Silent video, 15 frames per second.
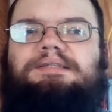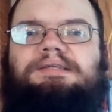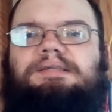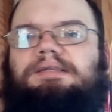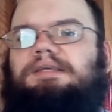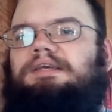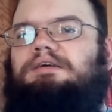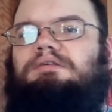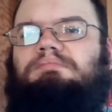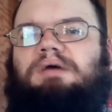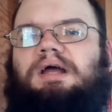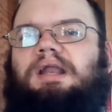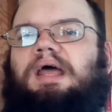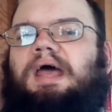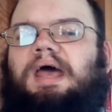that Neil
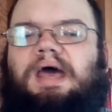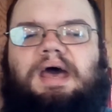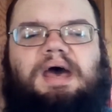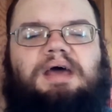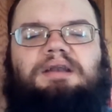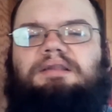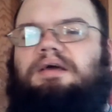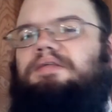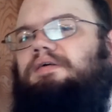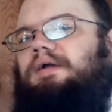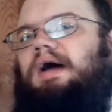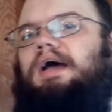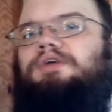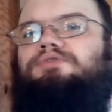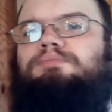might have had and the other
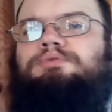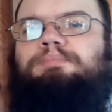guys from